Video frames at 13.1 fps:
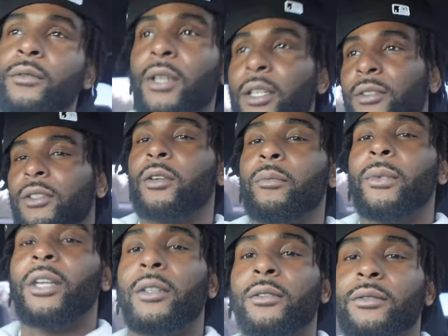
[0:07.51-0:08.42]
That's a little
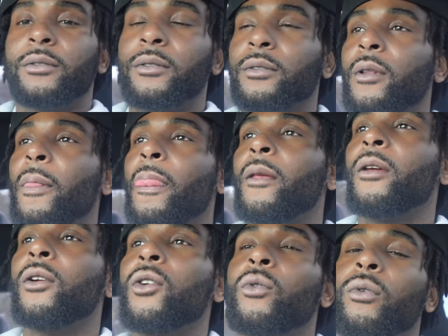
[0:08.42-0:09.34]
better.
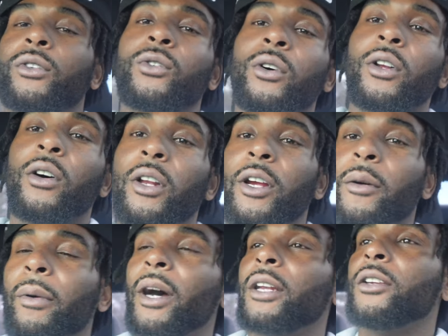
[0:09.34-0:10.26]
What's going on,
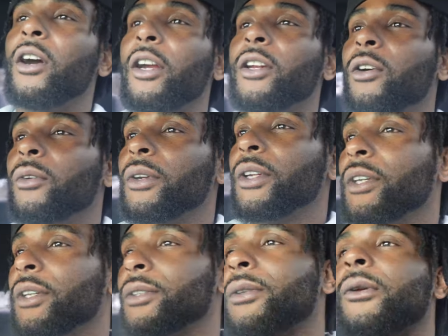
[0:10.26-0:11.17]
everybody? You already know what it
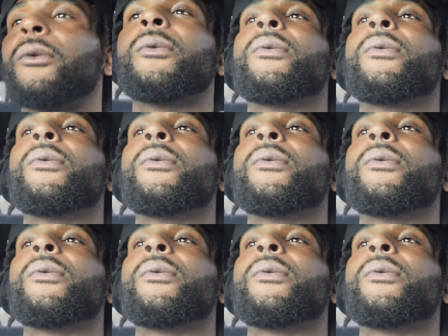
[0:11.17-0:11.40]
is.